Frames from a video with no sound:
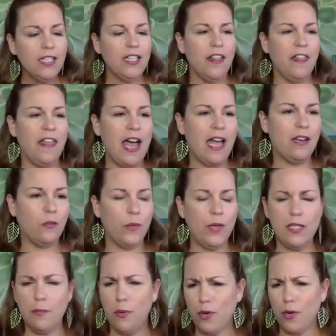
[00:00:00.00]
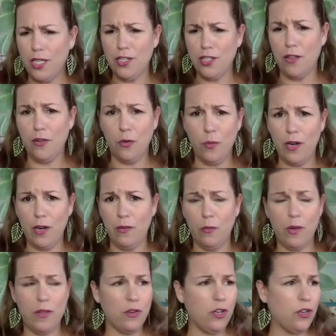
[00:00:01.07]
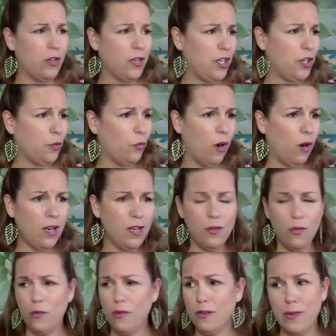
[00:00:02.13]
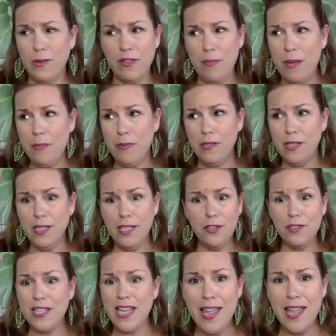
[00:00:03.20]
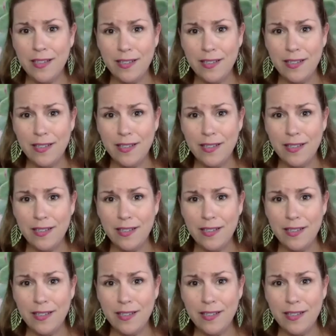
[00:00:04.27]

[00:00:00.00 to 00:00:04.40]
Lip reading: that we support each other, whether you're in year one or we have people in year 10,